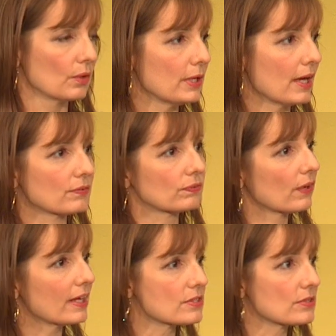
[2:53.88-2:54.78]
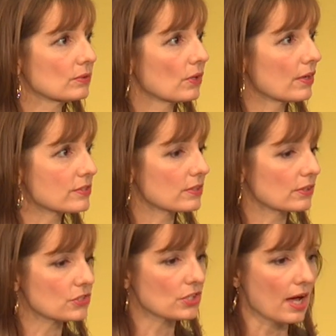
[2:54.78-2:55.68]
We had friends who lost
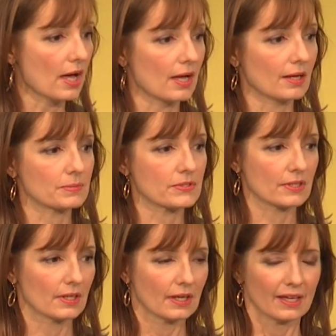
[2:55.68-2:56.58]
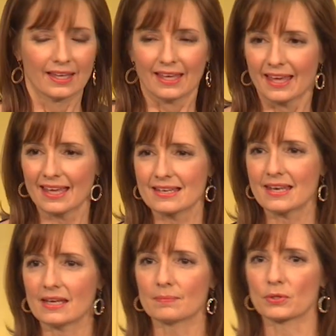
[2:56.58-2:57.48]
their jobs and
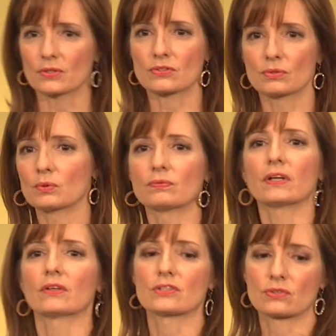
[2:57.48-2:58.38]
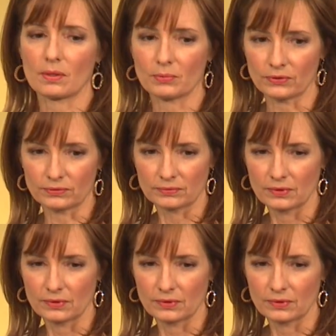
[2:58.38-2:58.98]
neighbors who were very troubled.